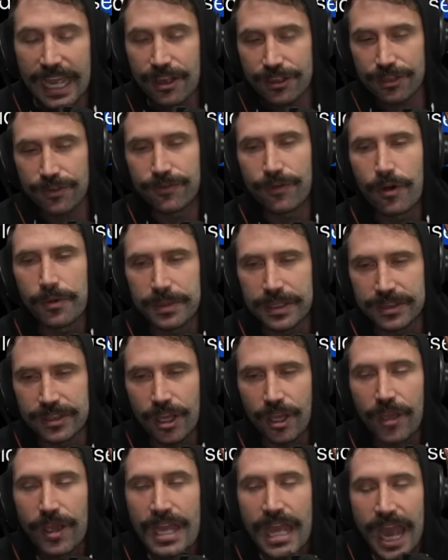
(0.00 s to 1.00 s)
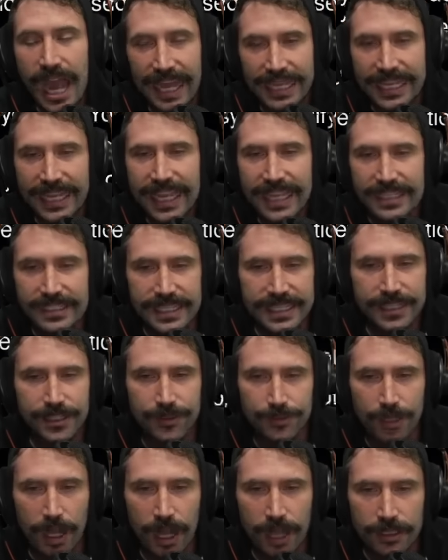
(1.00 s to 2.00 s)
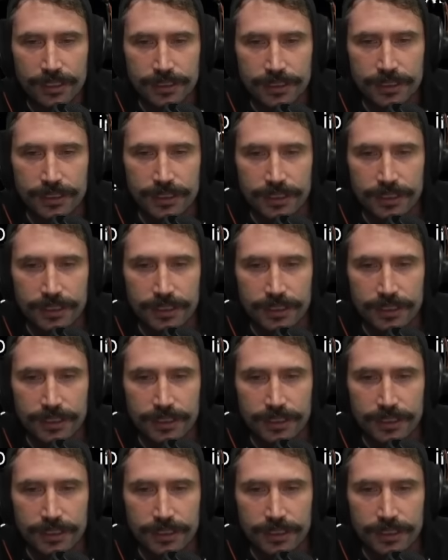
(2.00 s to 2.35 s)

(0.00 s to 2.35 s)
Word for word: how you formed it though. I can't say you're wrong,